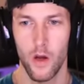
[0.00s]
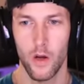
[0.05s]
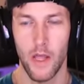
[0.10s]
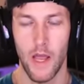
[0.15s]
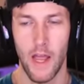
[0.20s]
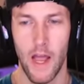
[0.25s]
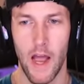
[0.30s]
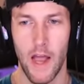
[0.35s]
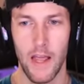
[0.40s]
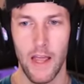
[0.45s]

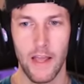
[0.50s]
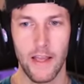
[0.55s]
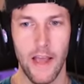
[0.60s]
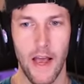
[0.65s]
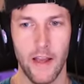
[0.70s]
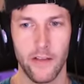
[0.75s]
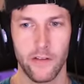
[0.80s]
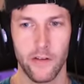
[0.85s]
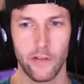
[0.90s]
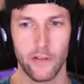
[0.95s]
Okay, I,
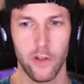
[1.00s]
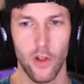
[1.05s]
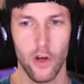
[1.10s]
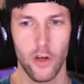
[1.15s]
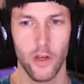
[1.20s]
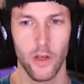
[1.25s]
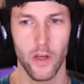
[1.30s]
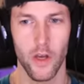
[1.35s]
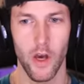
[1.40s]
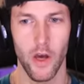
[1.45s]
guys, it's
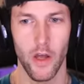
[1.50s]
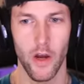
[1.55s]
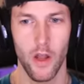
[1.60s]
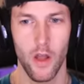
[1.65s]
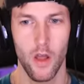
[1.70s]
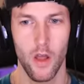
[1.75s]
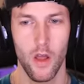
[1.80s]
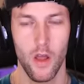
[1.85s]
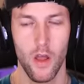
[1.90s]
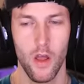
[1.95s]
looking good.
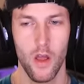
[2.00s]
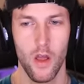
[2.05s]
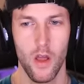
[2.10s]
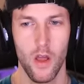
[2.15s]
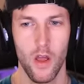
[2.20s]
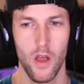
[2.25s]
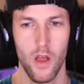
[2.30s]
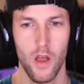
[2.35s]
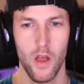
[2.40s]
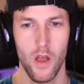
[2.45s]

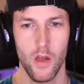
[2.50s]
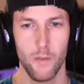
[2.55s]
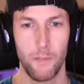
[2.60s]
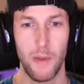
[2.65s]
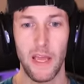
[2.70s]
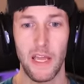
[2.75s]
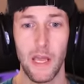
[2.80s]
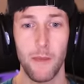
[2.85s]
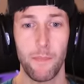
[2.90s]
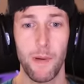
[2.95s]

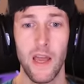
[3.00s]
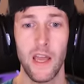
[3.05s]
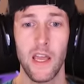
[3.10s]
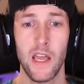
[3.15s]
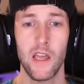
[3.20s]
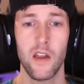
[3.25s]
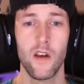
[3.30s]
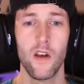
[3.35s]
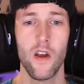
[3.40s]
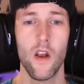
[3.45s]
Picky
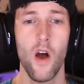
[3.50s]
Piggy,